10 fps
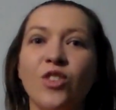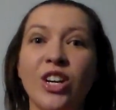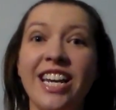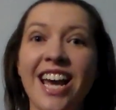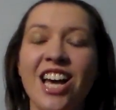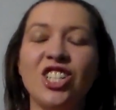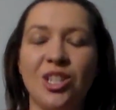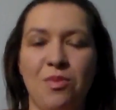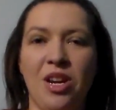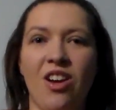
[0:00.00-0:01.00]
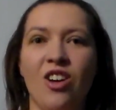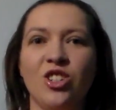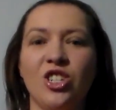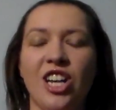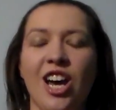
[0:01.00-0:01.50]
free shipping
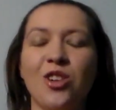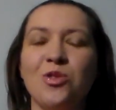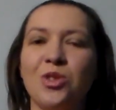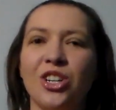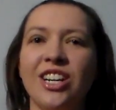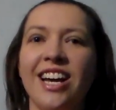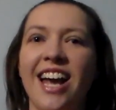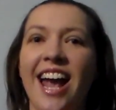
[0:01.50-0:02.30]
on your entire order,